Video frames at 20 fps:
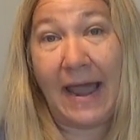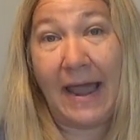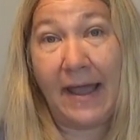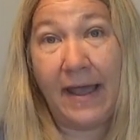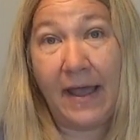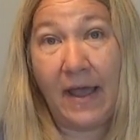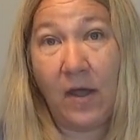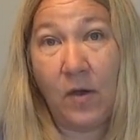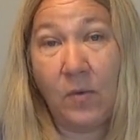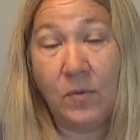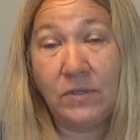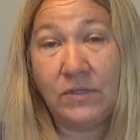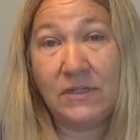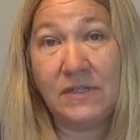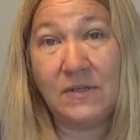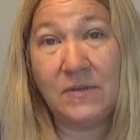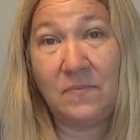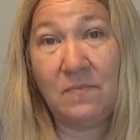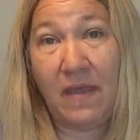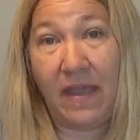How
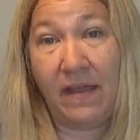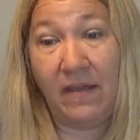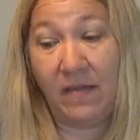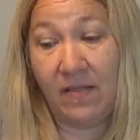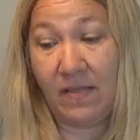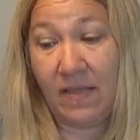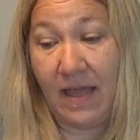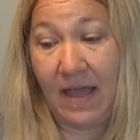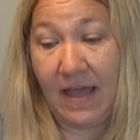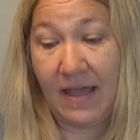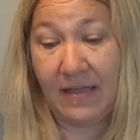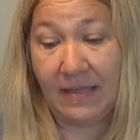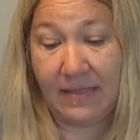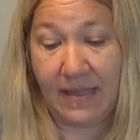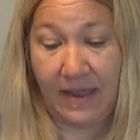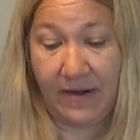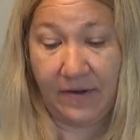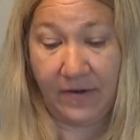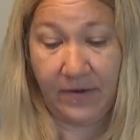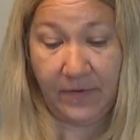to Mail a
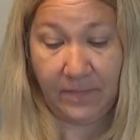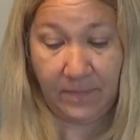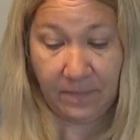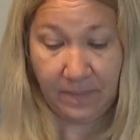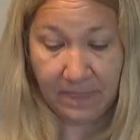Letter.